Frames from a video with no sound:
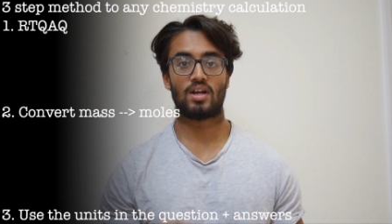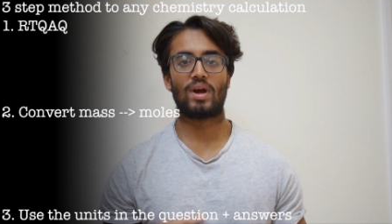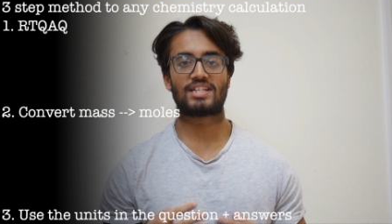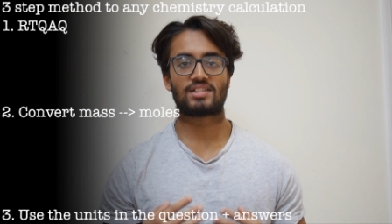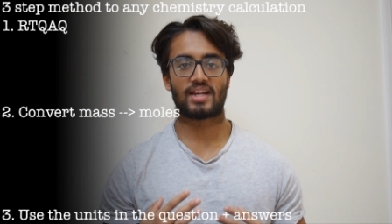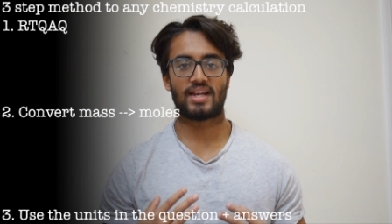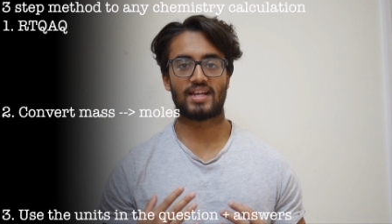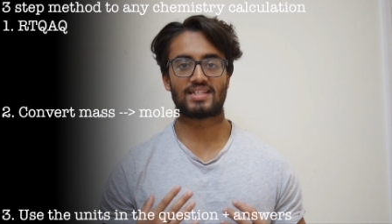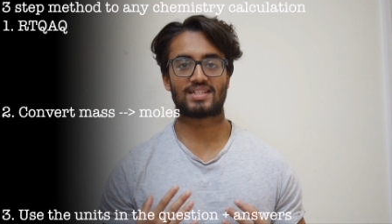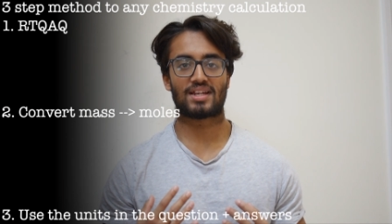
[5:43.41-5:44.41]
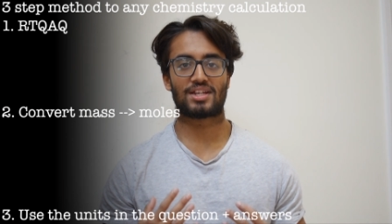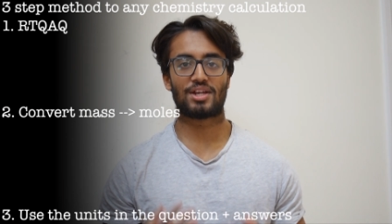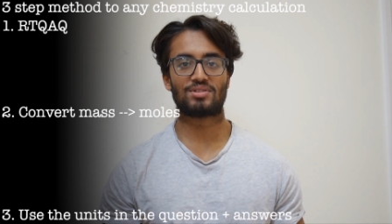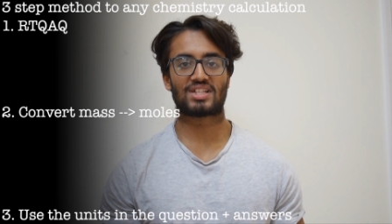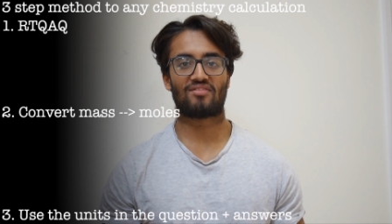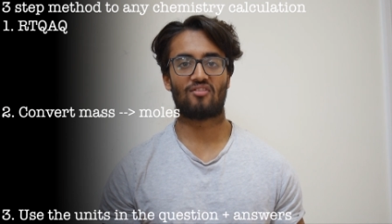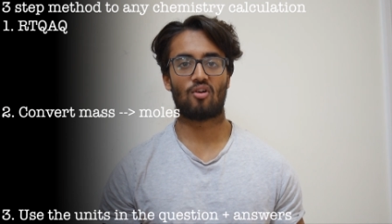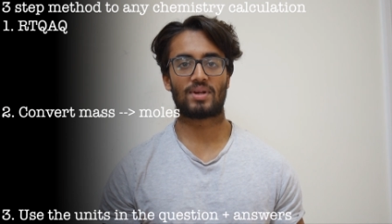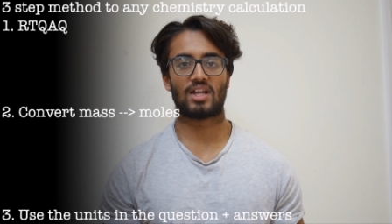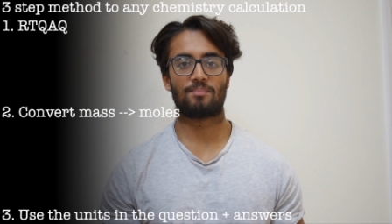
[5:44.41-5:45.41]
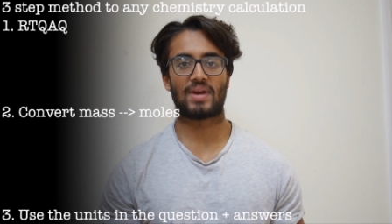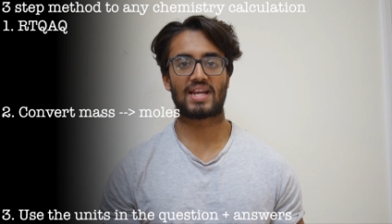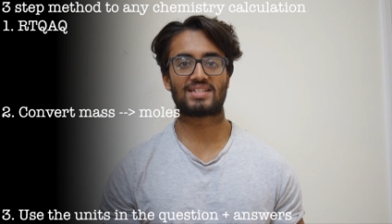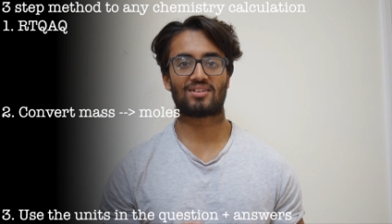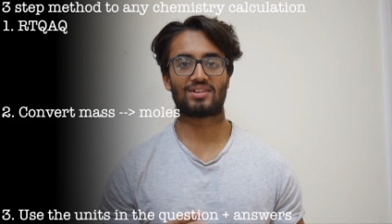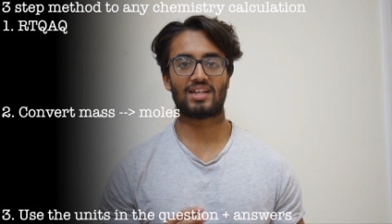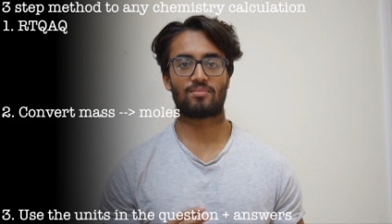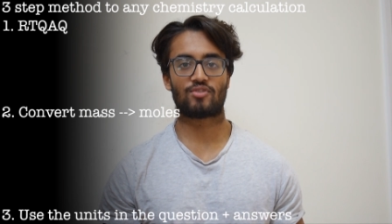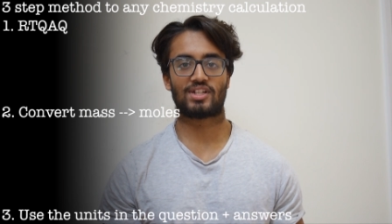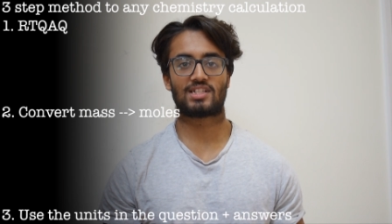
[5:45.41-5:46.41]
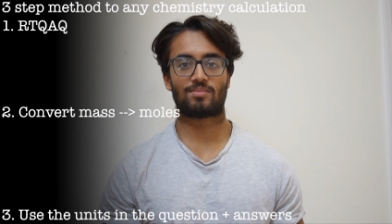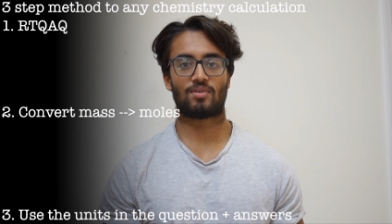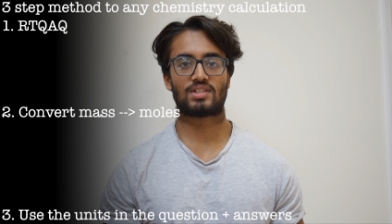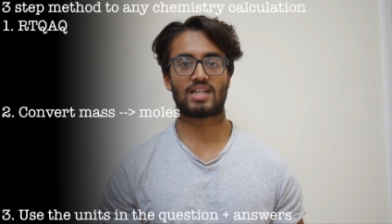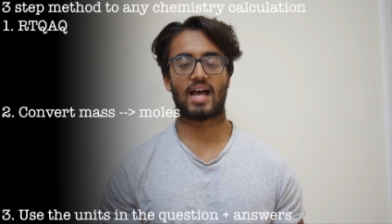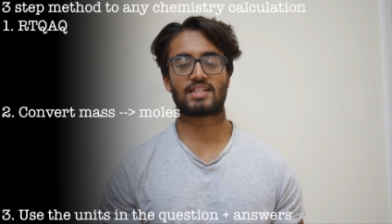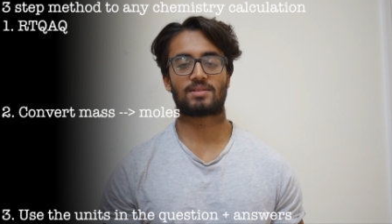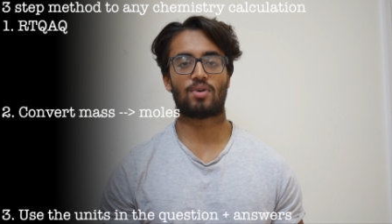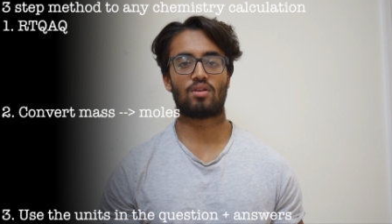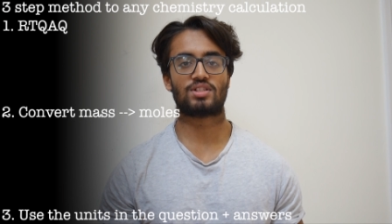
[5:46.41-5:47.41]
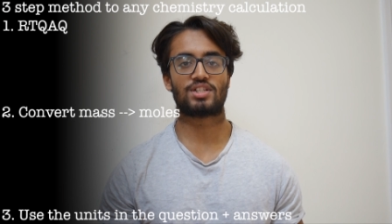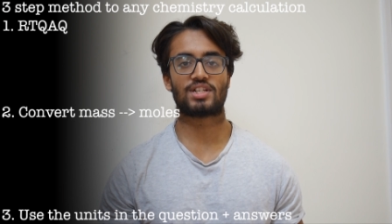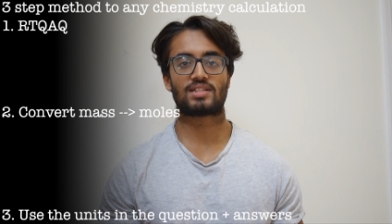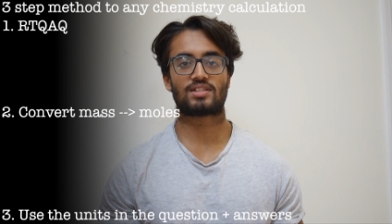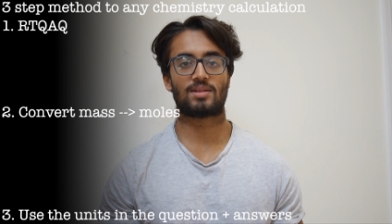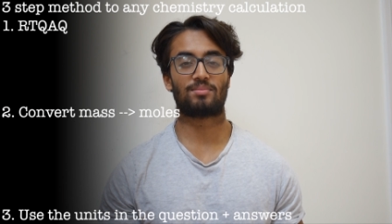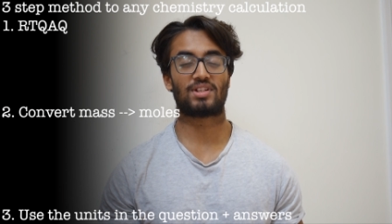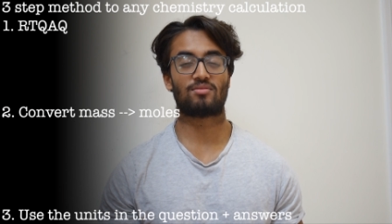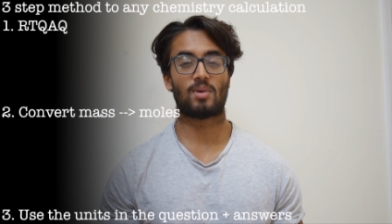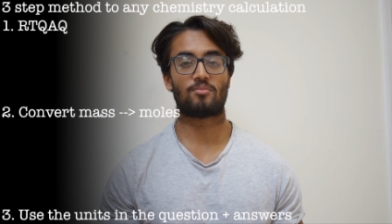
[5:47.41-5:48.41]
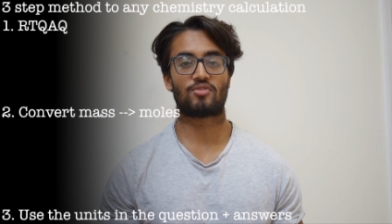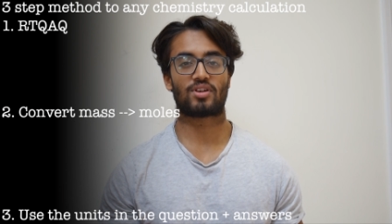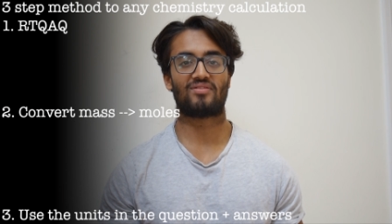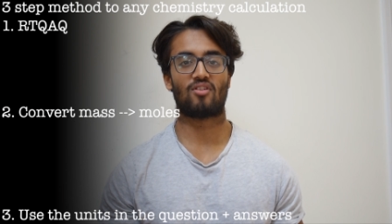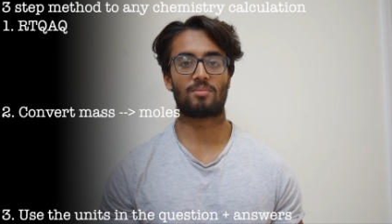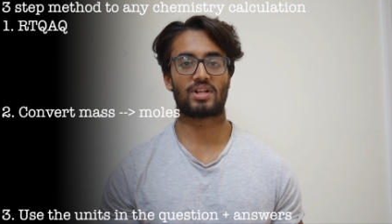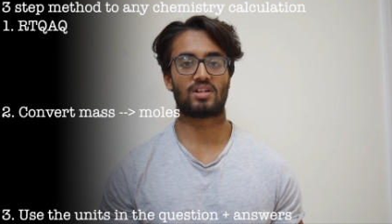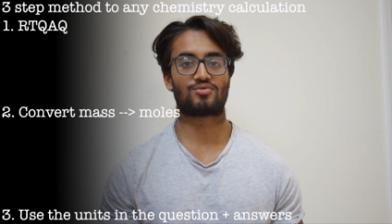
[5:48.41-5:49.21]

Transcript: which is using the formula based on their principles as opposed to just simply remembering formula